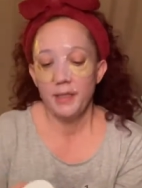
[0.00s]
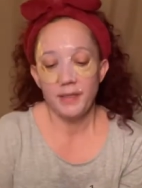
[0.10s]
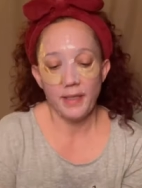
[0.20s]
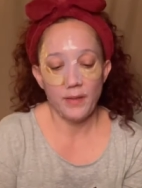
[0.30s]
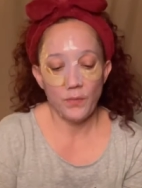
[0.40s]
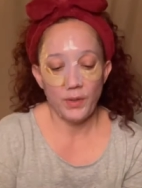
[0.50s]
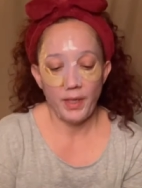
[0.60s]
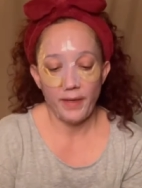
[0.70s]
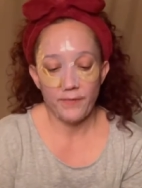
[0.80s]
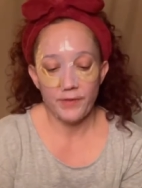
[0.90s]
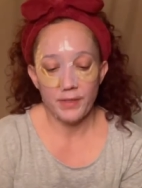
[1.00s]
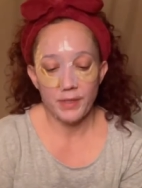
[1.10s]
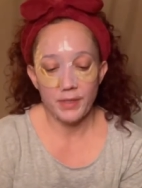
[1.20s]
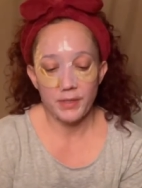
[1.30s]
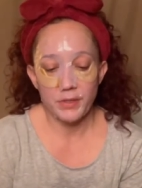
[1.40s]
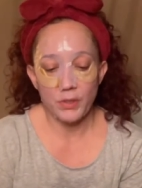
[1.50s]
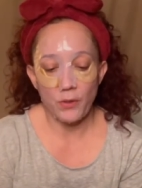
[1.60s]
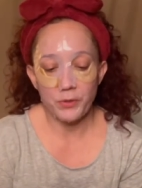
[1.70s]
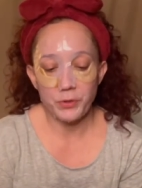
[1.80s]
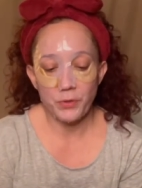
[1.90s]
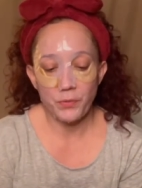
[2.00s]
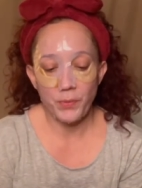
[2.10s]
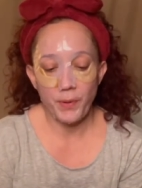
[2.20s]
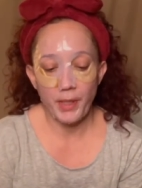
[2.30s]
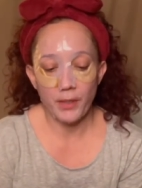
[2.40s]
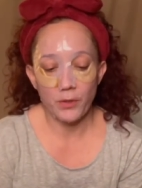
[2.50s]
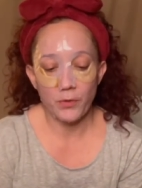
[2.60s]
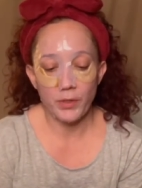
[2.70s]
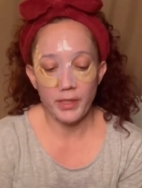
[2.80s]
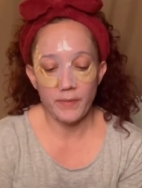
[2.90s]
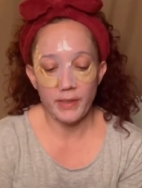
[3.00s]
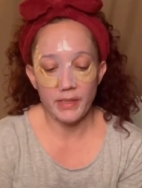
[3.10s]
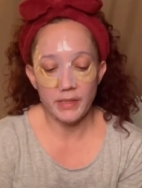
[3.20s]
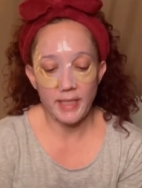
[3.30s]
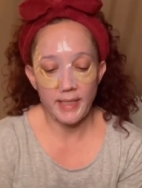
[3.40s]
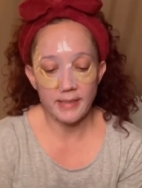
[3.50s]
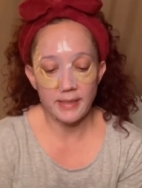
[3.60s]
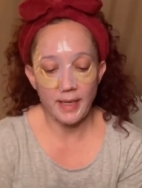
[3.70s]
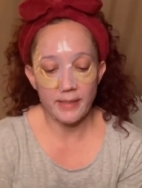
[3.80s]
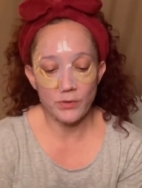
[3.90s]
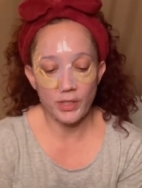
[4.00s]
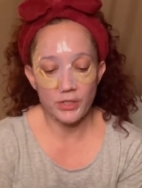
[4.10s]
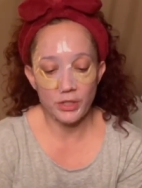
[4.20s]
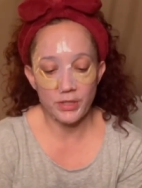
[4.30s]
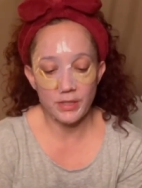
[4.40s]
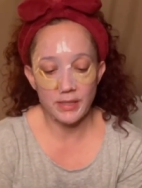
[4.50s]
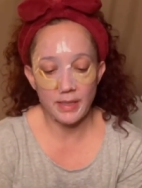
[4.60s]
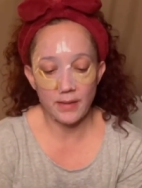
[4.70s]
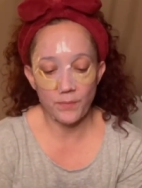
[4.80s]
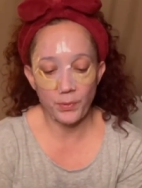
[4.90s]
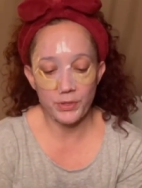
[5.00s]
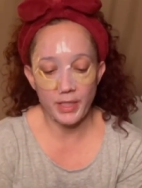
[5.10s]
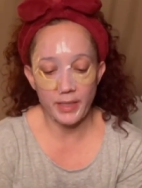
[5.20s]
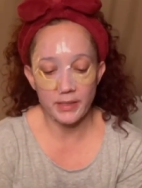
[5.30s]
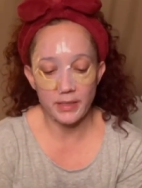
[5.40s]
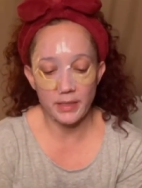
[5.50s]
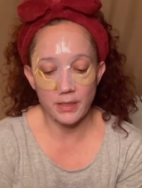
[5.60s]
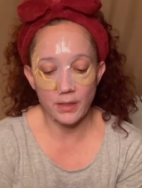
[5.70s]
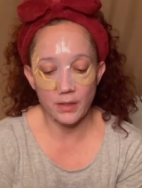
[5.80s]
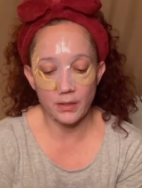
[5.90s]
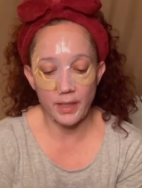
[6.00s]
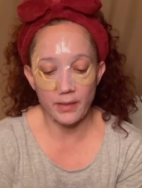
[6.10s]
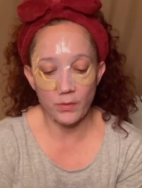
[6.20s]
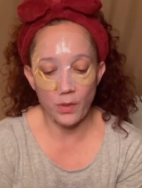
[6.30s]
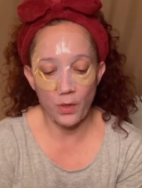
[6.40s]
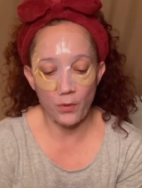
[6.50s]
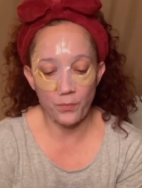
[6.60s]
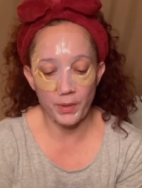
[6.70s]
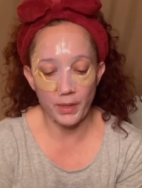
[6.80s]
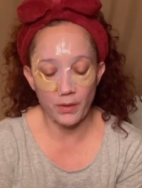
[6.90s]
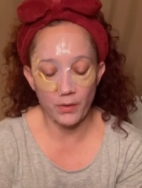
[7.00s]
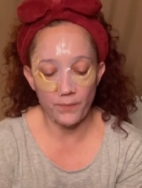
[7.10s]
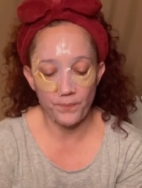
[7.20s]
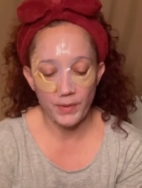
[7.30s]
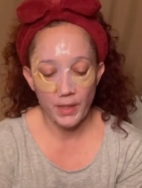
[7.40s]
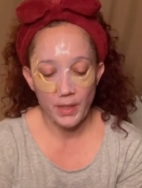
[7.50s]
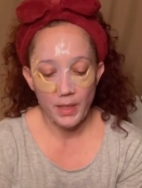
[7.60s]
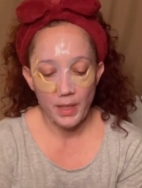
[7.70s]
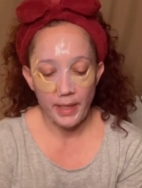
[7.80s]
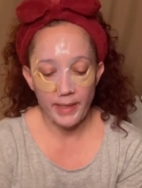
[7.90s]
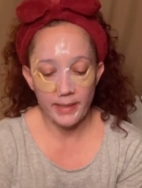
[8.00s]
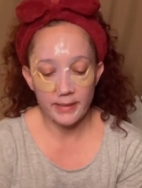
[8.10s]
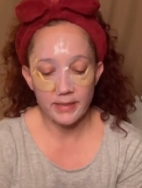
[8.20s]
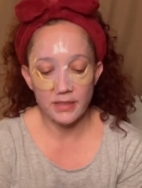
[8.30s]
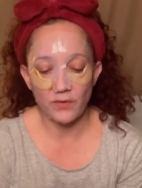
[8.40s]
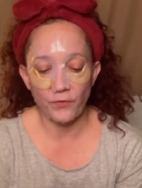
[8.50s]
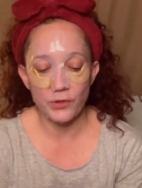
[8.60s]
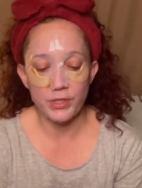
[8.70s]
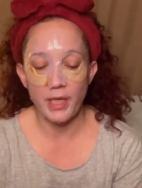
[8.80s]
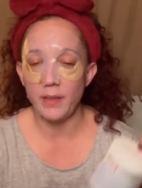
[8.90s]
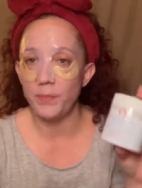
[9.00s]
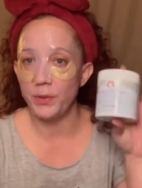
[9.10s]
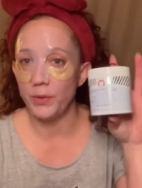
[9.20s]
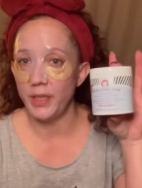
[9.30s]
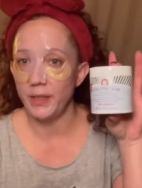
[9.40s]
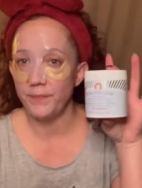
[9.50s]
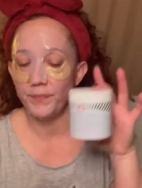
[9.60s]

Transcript: Then we have this Ultra Repair Cream Intense Hydration Skin Protectant Colloidal Oatmeal, and this is First Aid Beauty.